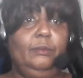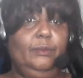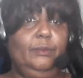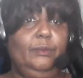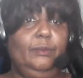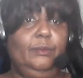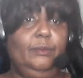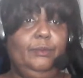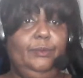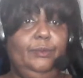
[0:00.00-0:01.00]
Blank
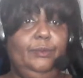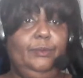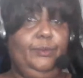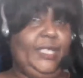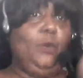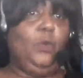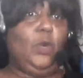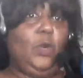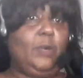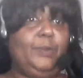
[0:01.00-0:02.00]
Workbook
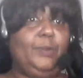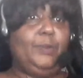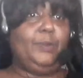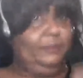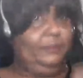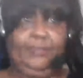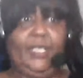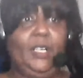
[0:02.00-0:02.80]
and go on from there.